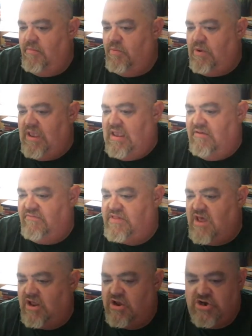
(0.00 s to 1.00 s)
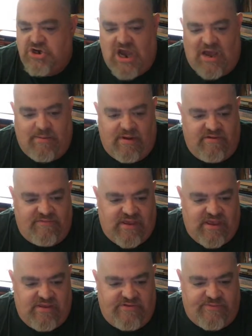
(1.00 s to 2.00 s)
we've done a good job of
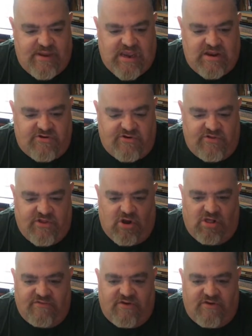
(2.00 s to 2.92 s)
is making sure that all